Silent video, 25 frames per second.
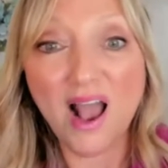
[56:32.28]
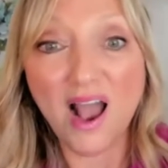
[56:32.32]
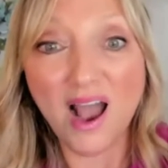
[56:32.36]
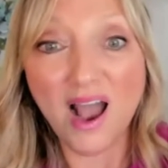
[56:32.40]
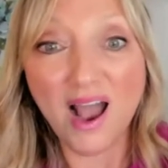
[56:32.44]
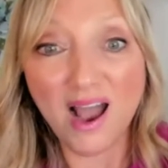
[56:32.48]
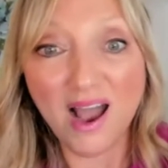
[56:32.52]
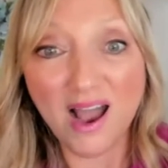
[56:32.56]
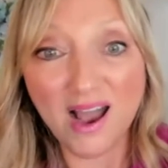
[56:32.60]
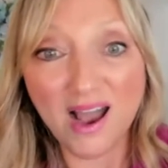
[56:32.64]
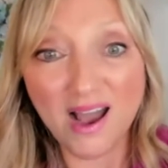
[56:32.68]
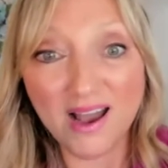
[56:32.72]

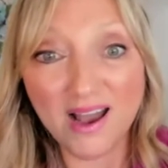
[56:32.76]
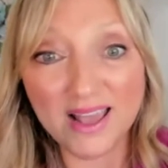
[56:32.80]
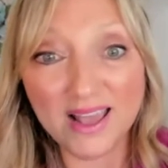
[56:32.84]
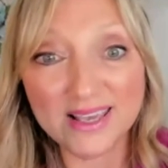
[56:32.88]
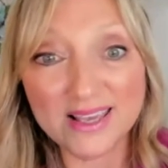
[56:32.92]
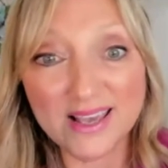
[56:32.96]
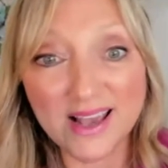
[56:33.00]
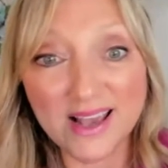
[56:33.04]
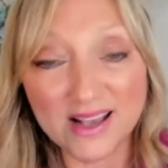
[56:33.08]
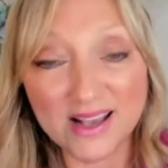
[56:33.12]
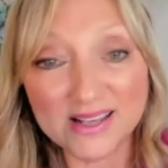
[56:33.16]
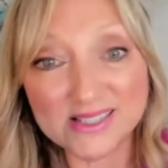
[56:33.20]

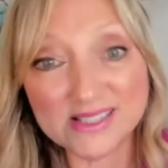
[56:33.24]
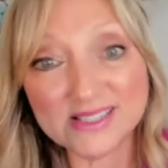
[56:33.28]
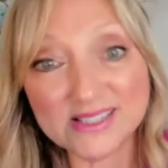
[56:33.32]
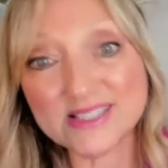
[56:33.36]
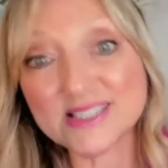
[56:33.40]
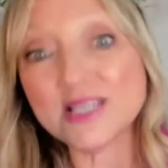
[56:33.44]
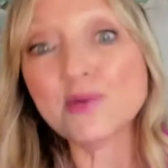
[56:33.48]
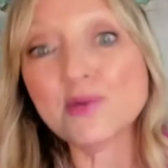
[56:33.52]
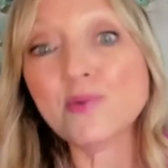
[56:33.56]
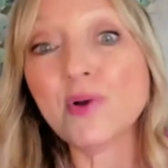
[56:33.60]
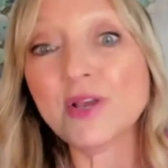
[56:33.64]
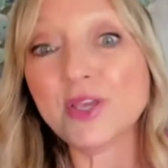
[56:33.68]
I see
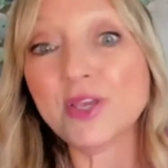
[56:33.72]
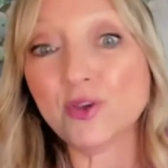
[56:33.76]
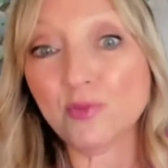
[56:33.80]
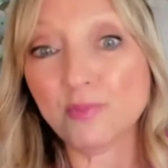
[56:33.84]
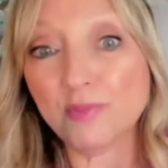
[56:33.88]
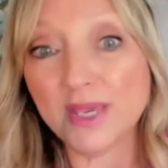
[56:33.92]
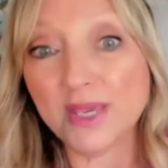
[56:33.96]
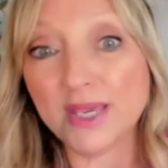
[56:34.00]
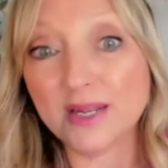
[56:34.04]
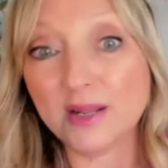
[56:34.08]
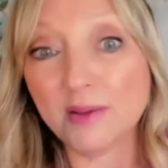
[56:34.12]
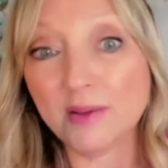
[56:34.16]
what you mean
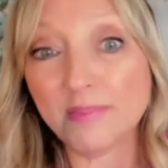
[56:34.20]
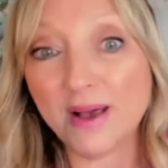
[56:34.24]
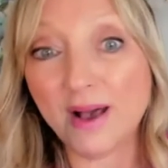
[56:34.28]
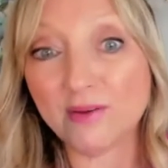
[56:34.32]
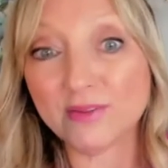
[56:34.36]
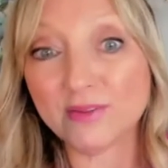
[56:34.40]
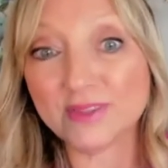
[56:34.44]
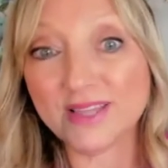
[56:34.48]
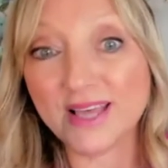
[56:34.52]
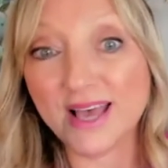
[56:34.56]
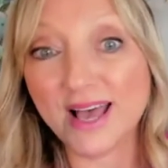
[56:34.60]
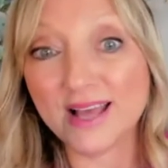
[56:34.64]
about
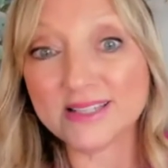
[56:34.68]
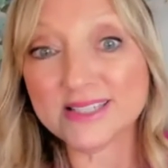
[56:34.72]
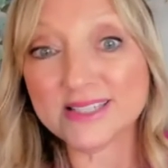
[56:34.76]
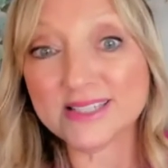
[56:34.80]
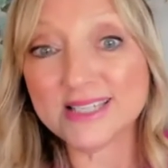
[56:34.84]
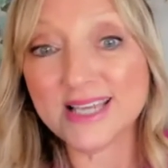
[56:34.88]
that.